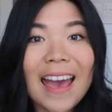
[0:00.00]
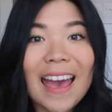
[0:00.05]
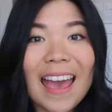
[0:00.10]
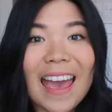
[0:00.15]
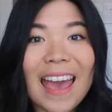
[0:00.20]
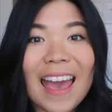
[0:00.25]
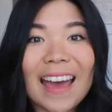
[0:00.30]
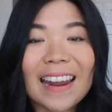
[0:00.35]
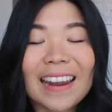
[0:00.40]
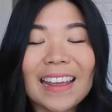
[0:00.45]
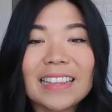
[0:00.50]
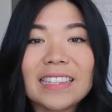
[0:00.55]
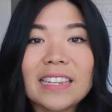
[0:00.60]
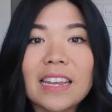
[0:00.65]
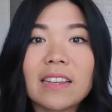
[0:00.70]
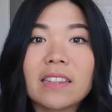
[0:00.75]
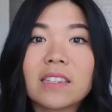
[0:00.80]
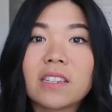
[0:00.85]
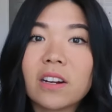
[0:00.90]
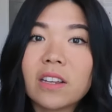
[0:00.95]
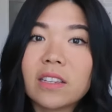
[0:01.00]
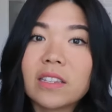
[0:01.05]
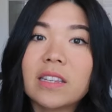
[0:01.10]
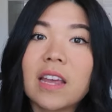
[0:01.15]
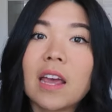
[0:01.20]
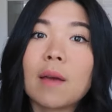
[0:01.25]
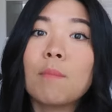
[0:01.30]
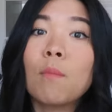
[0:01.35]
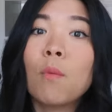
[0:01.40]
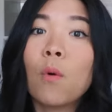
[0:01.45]
And it started to
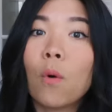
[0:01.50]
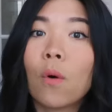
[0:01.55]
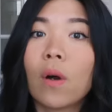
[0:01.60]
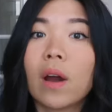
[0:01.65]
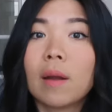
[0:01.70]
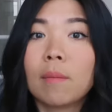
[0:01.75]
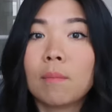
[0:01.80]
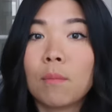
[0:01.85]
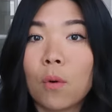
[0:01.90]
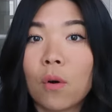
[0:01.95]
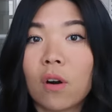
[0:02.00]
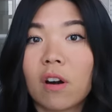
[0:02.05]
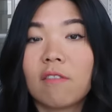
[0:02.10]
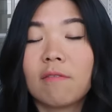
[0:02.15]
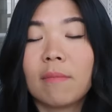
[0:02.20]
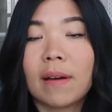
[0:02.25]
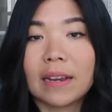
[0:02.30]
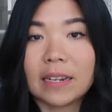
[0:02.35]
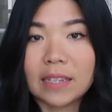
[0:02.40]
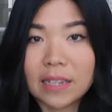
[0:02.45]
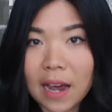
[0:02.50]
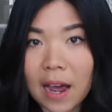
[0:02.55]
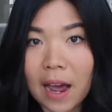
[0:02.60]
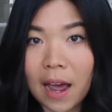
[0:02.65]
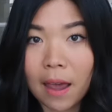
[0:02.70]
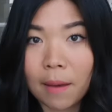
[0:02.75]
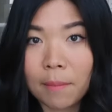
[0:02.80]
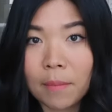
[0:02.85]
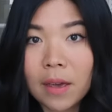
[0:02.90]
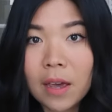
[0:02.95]
take more and more of my
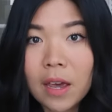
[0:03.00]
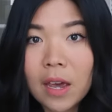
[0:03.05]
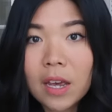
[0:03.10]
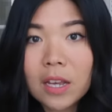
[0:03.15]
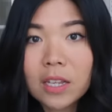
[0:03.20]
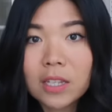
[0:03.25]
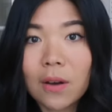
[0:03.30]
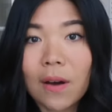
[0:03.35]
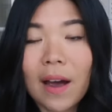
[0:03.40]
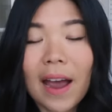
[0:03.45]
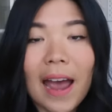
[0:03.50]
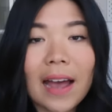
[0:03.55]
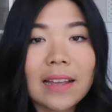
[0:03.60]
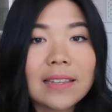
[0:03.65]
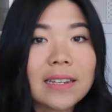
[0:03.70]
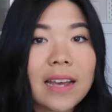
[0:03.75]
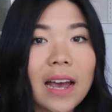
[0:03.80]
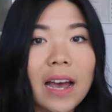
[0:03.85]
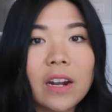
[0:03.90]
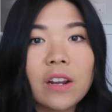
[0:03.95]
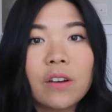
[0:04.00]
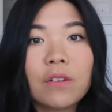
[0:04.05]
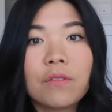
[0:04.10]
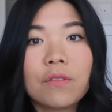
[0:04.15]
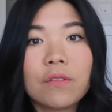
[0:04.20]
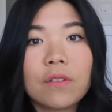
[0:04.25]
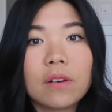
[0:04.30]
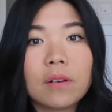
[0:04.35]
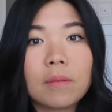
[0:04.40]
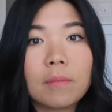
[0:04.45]
time. So I had to kind
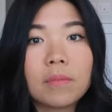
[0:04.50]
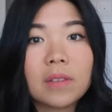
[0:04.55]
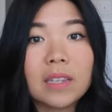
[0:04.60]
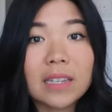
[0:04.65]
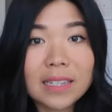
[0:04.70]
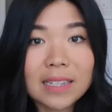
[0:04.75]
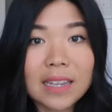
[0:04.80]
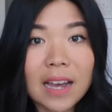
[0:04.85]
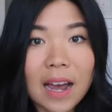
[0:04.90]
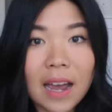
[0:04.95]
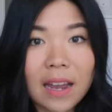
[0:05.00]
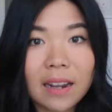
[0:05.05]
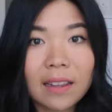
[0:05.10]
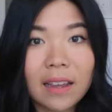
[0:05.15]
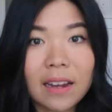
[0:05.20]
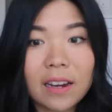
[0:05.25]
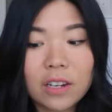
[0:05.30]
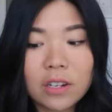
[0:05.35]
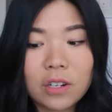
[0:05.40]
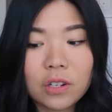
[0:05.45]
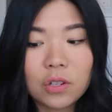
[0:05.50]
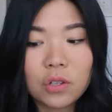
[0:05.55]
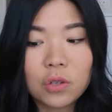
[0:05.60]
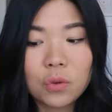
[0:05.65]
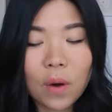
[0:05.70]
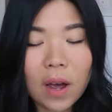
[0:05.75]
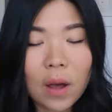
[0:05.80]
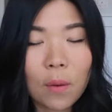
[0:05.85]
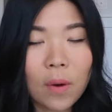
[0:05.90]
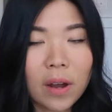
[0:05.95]
of decide, like,
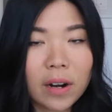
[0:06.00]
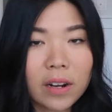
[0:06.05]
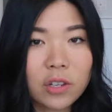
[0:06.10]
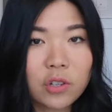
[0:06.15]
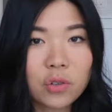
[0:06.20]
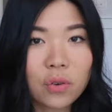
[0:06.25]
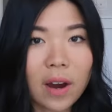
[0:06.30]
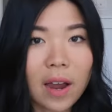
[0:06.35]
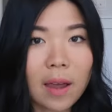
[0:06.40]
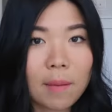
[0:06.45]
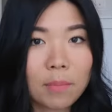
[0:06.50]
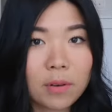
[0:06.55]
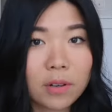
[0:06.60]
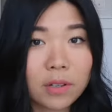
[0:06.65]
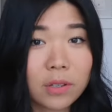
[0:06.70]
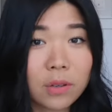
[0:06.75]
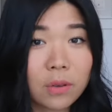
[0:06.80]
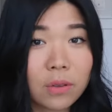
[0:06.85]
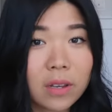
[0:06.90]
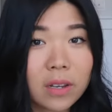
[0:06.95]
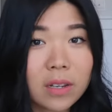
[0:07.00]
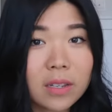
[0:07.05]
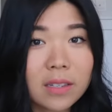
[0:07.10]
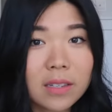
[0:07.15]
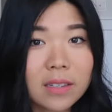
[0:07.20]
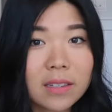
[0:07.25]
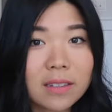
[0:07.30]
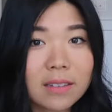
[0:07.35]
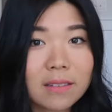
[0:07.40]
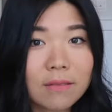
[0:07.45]
do I want to try and pursue
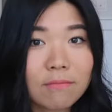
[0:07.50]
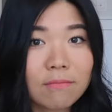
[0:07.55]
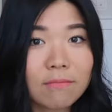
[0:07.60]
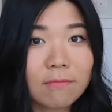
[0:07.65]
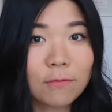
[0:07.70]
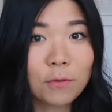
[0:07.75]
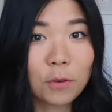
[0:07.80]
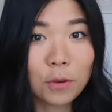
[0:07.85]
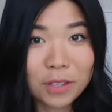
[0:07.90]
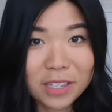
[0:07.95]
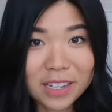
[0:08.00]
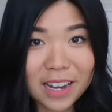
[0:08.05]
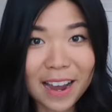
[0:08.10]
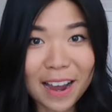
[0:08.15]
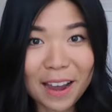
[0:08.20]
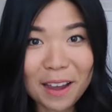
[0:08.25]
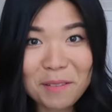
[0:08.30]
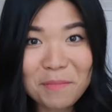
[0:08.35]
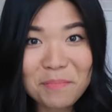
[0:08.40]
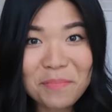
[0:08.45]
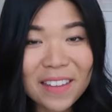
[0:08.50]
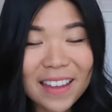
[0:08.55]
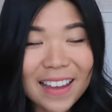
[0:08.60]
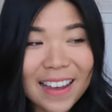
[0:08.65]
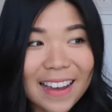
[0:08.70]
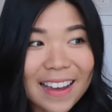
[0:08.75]
this full time?